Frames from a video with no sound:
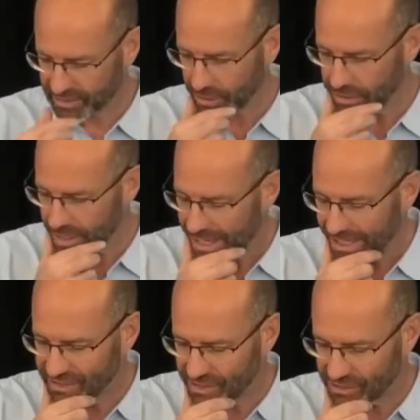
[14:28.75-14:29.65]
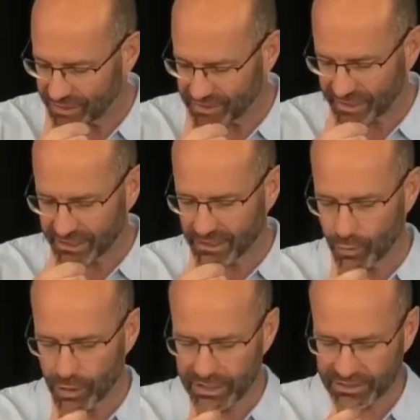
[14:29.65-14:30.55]
So it's interesting, the
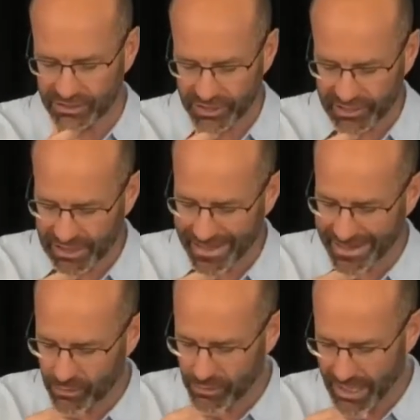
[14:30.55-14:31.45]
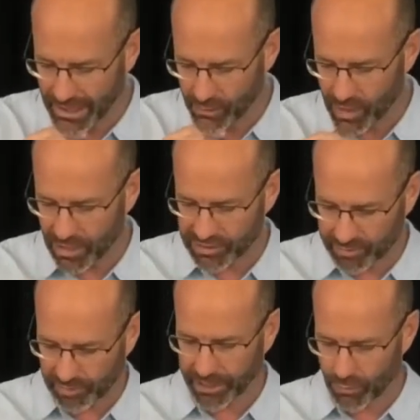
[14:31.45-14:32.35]
word that's translated
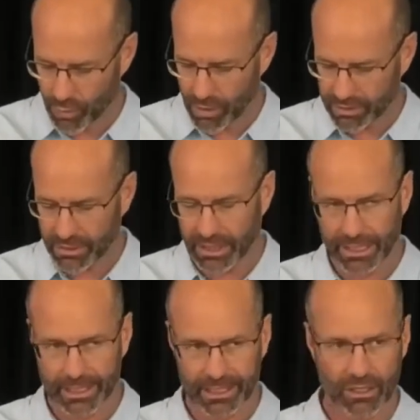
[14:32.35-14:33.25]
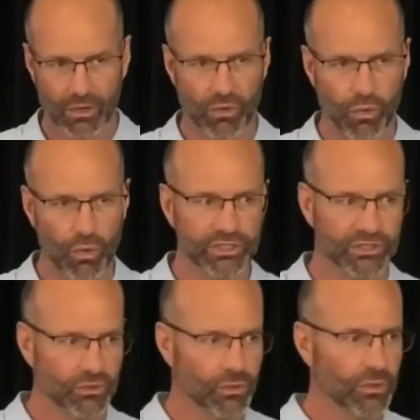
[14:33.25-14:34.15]
wellspring or
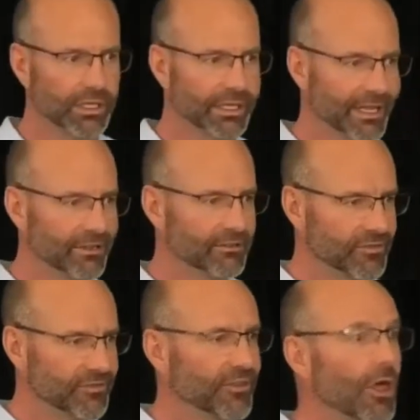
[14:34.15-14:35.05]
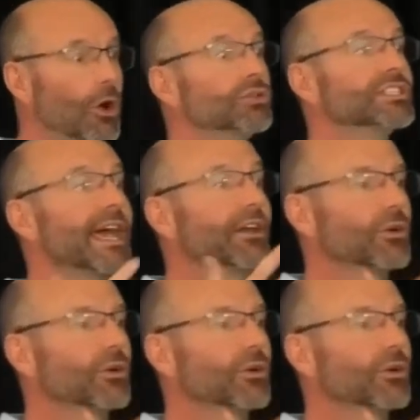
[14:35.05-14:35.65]
course or it flows out